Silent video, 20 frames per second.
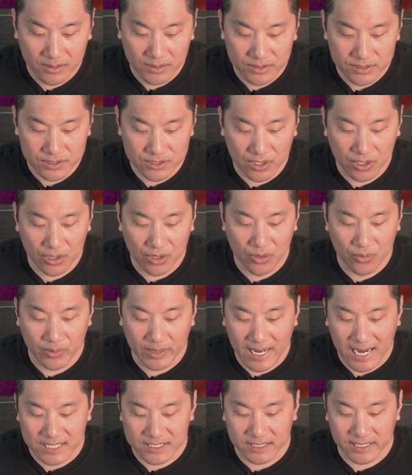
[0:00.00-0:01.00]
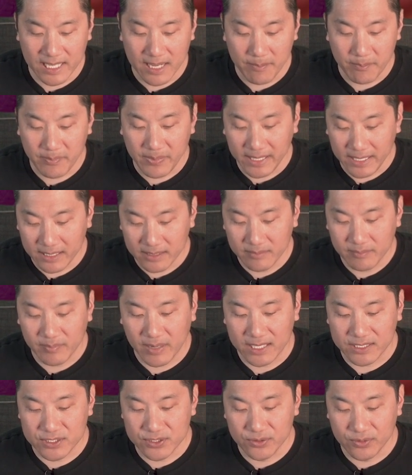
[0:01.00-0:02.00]
So we actually get beaten
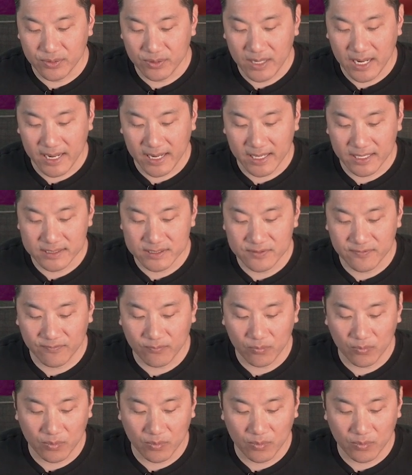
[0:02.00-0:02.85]
by 2 hands,